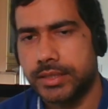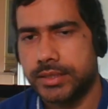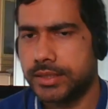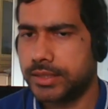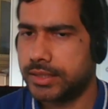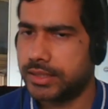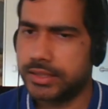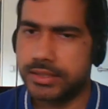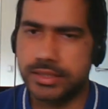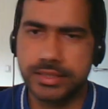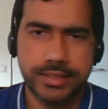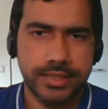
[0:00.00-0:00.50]

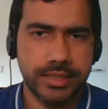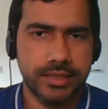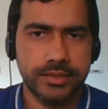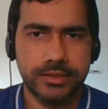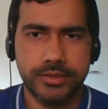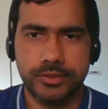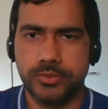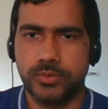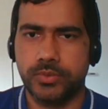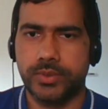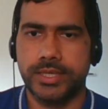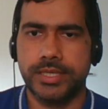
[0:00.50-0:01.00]
There are still
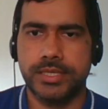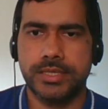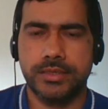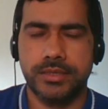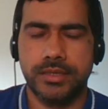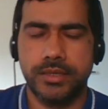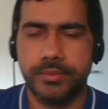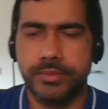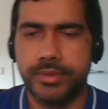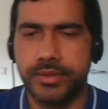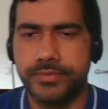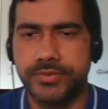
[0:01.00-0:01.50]
quite a
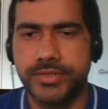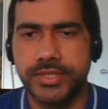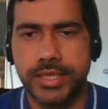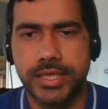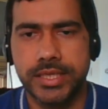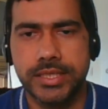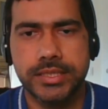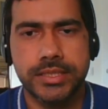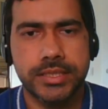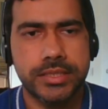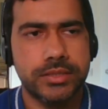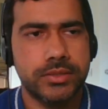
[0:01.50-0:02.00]
number of
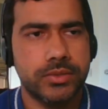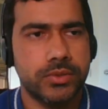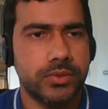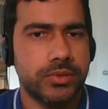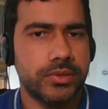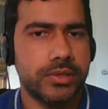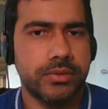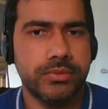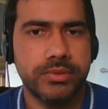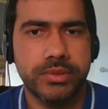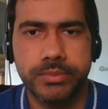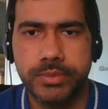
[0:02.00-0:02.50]
challenges, no
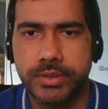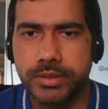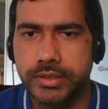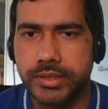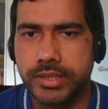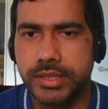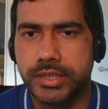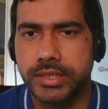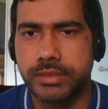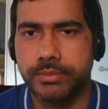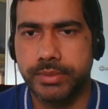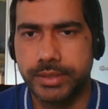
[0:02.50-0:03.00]
doubt about
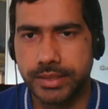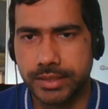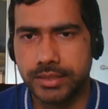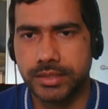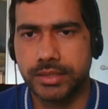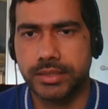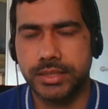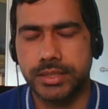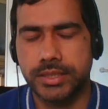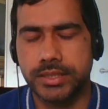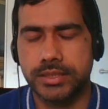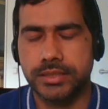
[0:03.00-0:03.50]
it,
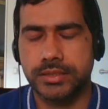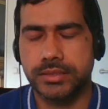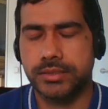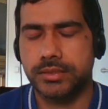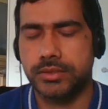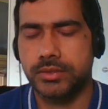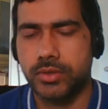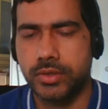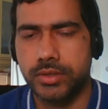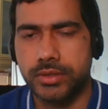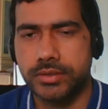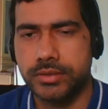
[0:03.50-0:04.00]
but it has
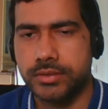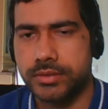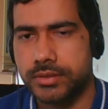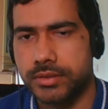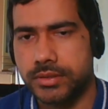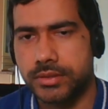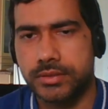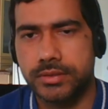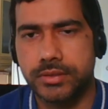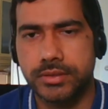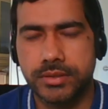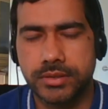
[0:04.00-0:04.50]

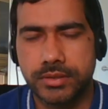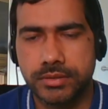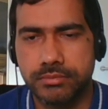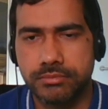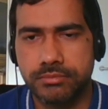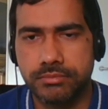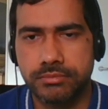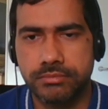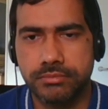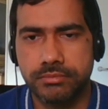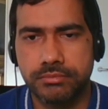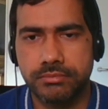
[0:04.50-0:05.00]

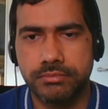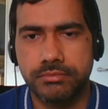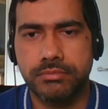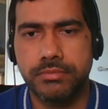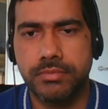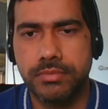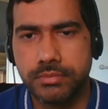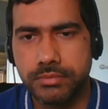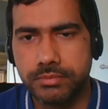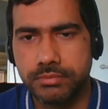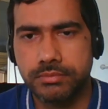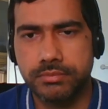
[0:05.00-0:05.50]

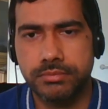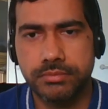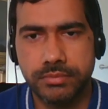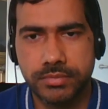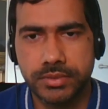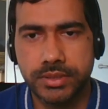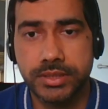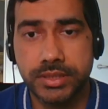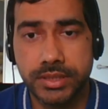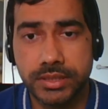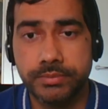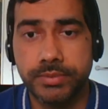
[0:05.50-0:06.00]

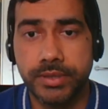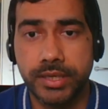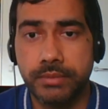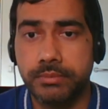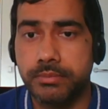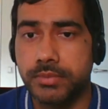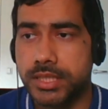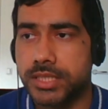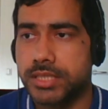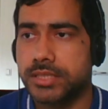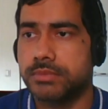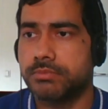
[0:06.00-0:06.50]

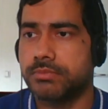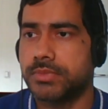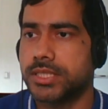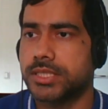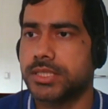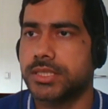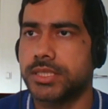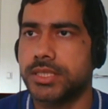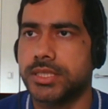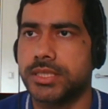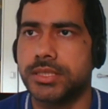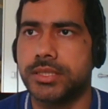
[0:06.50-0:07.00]
become much
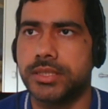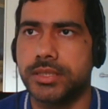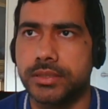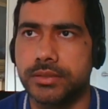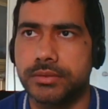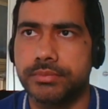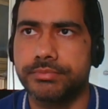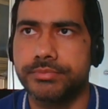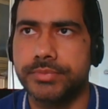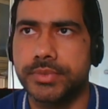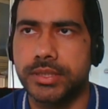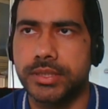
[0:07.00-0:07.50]
easier